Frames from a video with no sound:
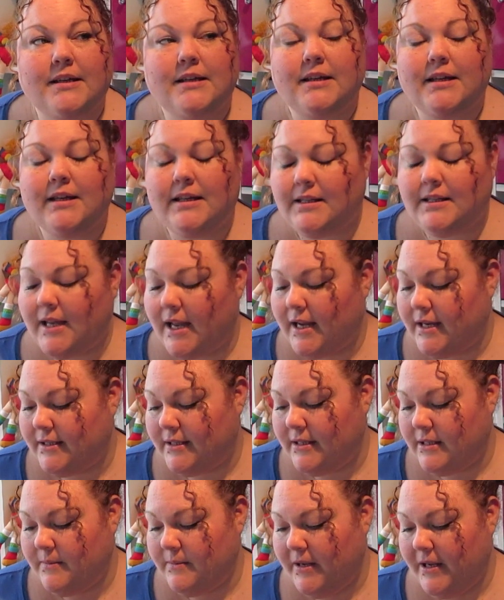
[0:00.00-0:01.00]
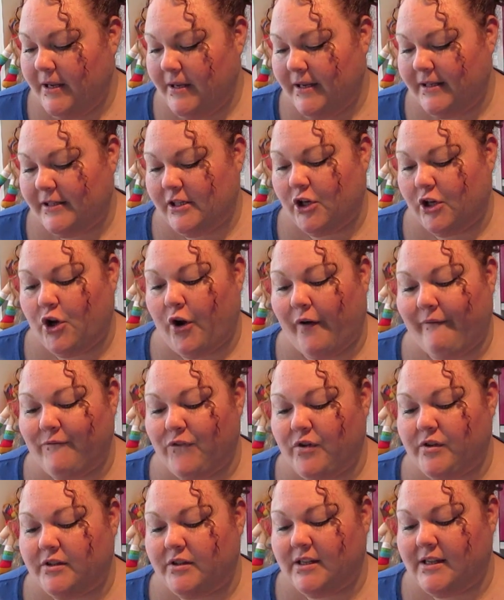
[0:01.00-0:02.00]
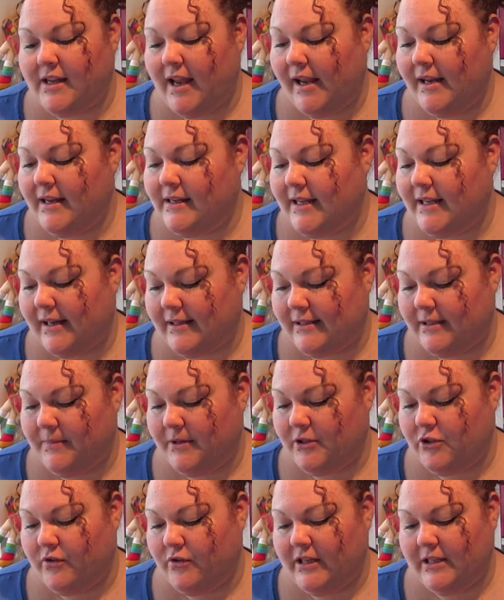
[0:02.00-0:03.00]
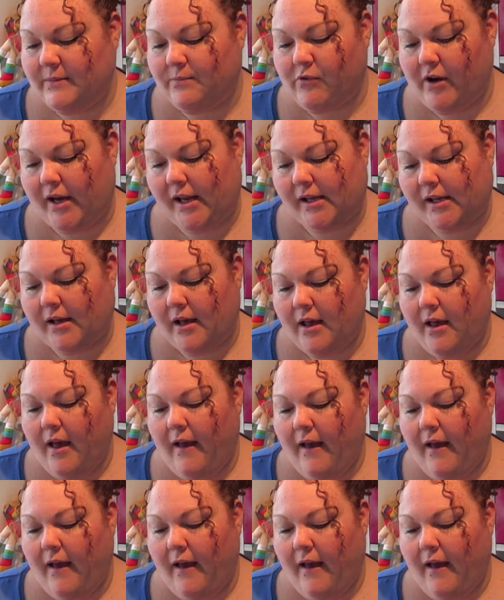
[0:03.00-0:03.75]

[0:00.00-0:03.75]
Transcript: He texted me. He's at a conference today, and he texted me during his break.